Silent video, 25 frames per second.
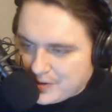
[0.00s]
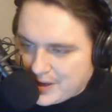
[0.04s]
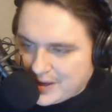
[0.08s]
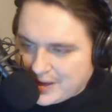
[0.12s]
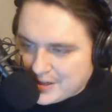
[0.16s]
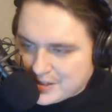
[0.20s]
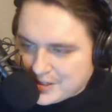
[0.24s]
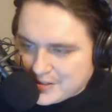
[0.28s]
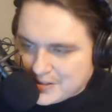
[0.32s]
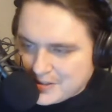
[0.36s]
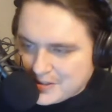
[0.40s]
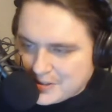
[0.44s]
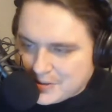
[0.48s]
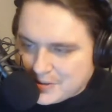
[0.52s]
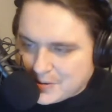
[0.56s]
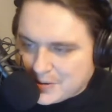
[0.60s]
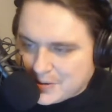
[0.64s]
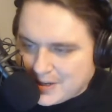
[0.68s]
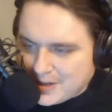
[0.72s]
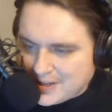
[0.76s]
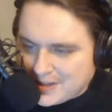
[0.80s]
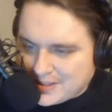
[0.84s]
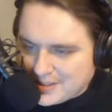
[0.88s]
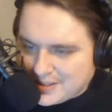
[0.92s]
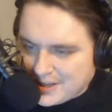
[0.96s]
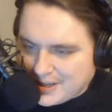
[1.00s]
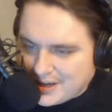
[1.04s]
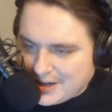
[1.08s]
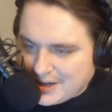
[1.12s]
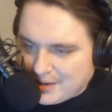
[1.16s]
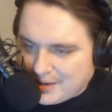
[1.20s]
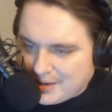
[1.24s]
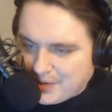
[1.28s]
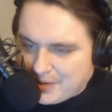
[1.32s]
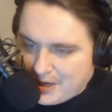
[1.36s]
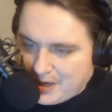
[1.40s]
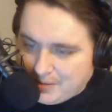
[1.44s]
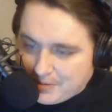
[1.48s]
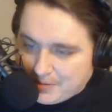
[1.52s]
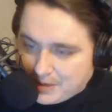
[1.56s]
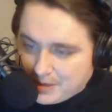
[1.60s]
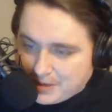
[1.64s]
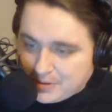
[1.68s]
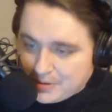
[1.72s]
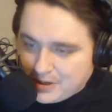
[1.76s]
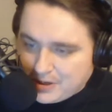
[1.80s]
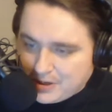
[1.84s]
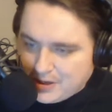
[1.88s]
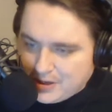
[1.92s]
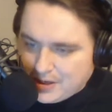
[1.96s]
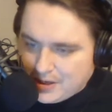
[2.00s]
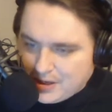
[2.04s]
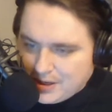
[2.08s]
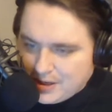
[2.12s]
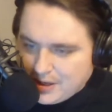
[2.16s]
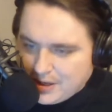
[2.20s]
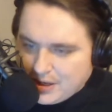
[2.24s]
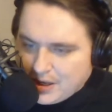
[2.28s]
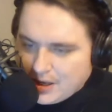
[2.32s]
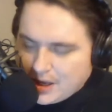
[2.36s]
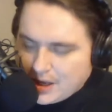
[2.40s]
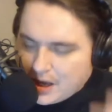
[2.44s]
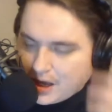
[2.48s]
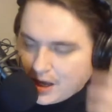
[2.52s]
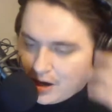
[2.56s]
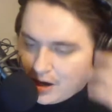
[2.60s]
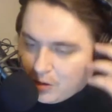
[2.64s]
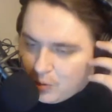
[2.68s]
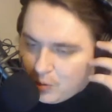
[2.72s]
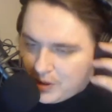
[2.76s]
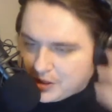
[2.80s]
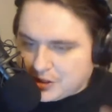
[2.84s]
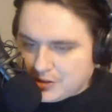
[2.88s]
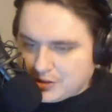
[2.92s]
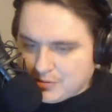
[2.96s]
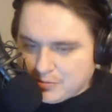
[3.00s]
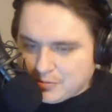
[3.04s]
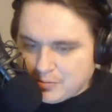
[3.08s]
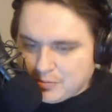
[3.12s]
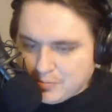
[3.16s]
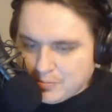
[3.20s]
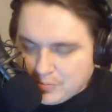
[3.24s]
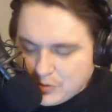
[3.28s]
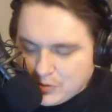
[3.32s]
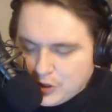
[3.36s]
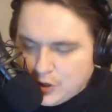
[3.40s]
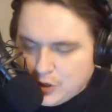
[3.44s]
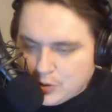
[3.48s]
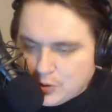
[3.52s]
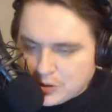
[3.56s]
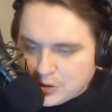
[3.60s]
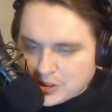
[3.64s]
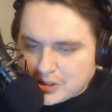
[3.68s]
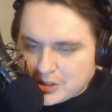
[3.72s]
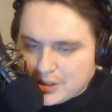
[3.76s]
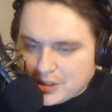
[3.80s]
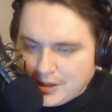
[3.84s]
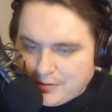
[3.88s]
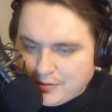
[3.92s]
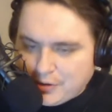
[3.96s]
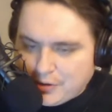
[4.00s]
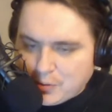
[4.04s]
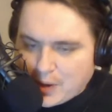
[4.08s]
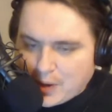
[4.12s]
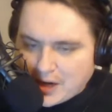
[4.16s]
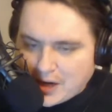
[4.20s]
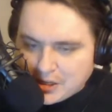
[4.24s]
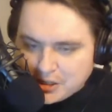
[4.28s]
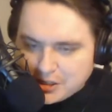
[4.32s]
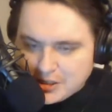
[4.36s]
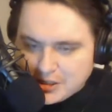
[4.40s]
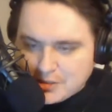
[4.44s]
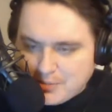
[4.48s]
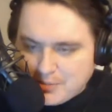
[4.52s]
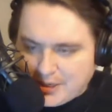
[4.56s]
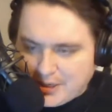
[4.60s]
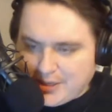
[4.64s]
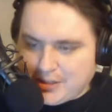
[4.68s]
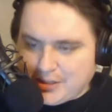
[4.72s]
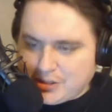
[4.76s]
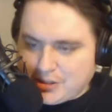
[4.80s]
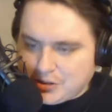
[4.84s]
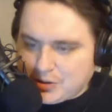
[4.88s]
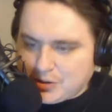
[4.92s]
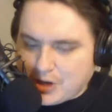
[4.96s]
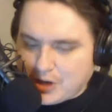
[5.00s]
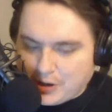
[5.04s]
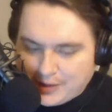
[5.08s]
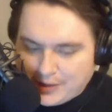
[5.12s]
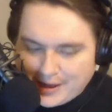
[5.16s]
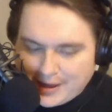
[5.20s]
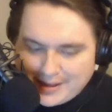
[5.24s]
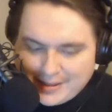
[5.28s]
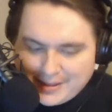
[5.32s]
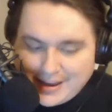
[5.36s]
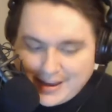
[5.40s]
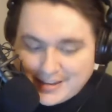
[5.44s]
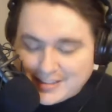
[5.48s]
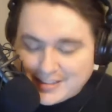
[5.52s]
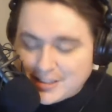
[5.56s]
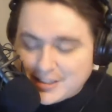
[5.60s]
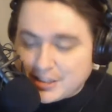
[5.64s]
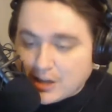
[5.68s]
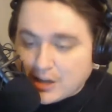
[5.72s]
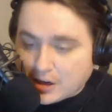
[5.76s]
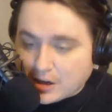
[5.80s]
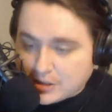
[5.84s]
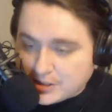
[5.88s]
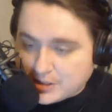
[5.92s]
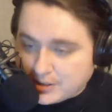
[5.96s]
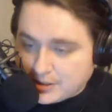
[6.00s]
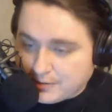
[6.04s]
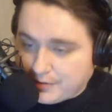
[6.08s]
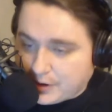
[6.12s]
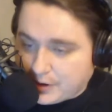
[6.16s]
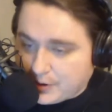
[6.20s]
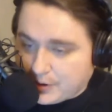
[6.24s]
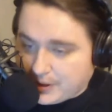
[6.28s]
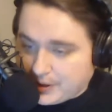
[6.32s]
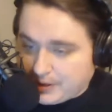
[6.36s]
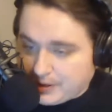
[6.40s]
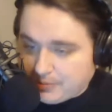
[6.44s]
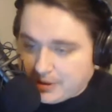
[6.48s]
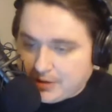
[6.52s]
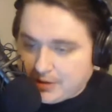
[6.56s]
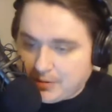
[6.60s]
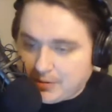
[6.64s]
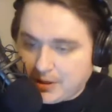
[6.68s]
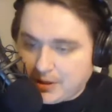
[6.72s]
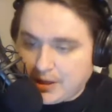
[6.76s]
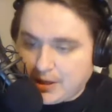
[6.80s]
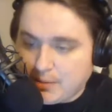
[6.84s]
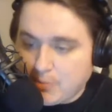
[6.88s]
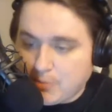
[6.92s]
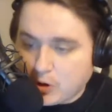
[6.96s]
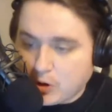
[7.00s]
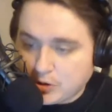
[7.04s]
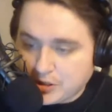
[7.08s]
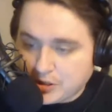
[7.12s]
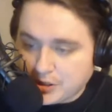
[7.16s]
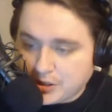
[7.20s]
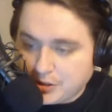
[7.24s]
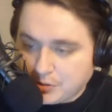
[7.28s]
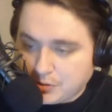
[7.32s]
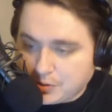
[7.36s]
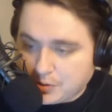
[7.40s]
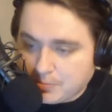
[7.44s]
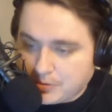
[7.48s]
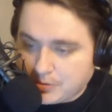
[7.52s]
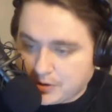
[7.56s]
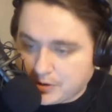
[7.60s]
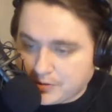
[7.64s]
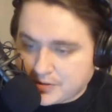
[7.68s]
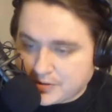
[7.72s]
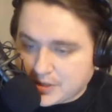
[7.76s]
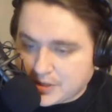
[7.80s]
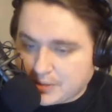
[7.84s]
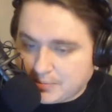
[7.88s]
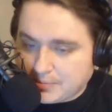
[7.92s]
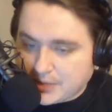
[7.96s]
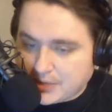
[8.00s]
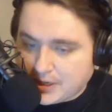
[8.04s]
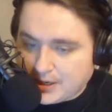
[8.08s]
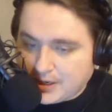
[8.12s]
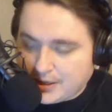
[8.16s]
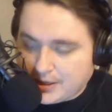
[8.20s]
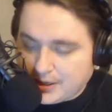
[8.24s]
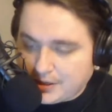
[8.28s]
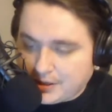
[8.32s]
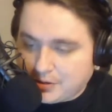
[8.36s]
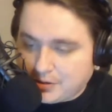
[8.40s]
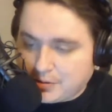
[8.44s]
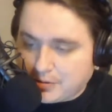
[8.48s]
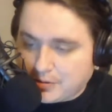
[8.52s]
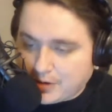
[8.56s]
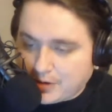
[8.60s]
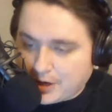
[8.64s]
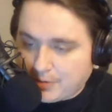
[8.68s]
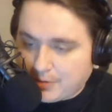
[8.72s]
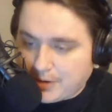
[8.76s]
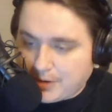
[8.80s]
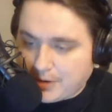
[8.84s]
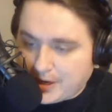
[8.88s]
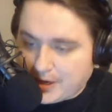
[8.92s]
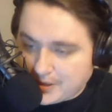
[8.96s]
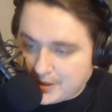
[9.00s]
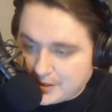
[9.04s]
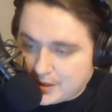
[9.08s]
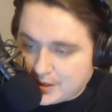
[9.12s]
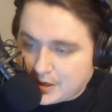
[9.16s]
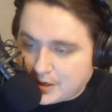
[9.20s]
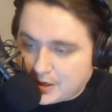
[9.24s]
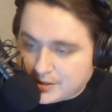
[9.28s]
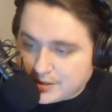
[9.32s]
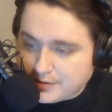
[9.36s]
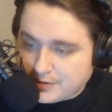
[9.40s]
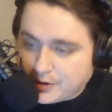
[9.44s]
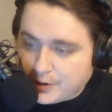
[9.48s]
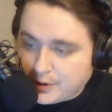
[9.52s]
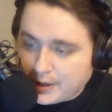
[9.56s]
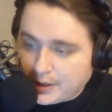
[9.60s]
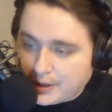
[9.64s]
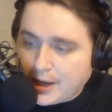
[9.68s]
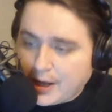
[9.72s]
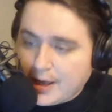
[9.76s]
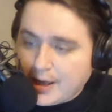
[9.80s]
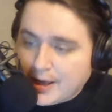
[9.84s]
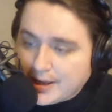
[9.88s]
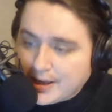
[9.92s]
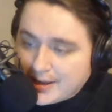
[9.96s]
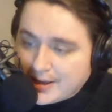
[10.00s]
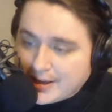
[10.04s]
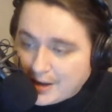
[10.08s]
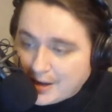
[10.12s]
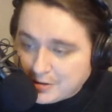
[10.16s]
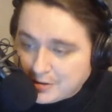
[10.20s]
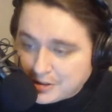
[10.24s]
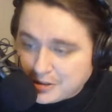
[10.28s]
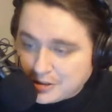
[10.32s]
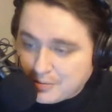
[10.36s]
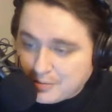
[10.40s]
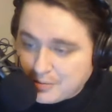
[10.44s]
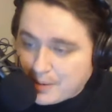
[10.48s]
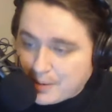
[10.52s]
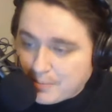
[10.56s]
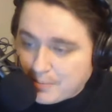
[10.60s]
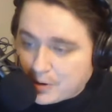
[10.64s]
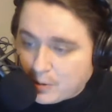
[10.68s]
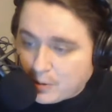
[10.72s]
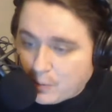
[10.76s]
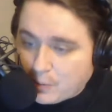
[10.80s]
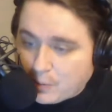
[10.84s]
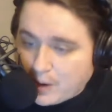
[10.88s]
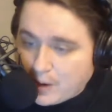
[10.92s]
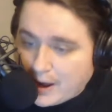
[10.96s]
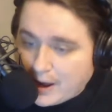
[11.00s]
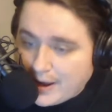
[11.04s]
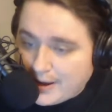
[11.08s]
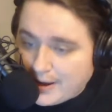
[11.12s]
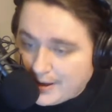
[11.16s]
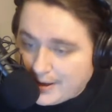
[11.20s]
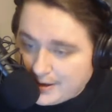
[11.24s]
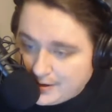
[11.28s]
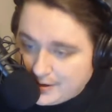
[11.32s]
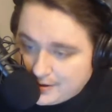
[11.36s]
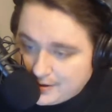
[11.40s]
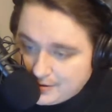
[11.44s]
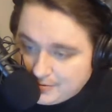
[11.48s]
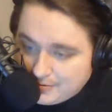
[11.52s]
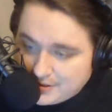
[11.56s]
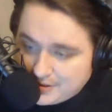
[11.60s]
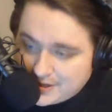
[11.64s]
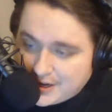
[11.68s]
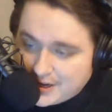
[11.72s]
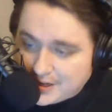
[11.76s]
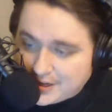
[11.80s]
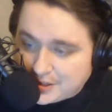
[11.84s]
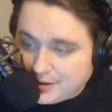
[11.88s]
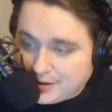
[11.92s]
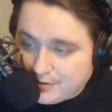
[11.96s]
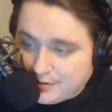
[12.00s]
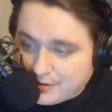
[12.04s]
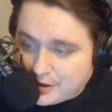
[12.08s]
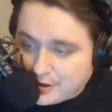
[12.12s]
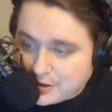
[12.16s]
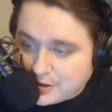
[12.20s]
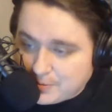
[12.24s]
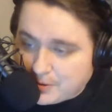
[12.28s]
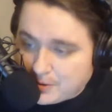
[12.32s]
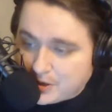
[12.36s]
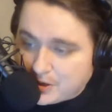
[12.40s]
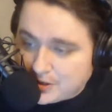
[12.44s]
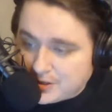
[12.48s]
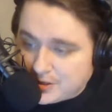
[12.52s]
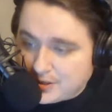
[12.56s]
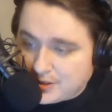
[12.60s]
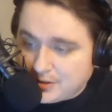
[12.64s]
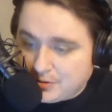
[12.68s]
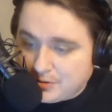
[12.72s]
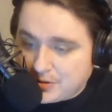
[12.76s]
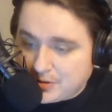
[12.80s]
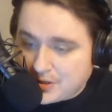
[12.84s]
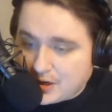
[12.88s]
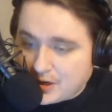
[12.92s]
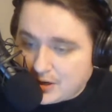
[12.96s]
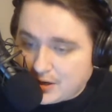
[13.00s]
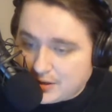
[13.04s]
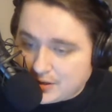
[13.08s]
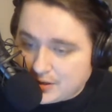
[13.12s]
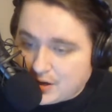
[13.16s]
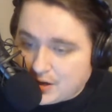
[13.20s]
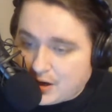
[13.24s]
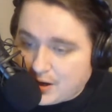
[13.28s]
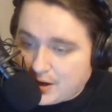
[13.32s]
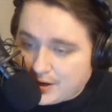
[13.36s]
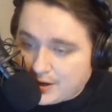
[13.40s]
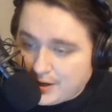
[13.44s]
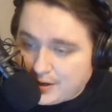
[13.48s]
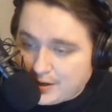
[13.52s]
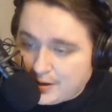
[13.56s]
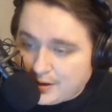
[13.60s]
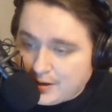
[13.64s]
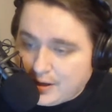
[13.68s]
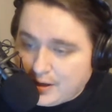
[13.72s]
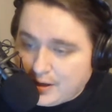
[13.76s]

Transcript: as soon as the item came up, which usually if you watch these meetings, you know that starts the voting. When they motion to approve something and they do it right away, it starts the voting. Council member Wyatt was actually the first person who started talking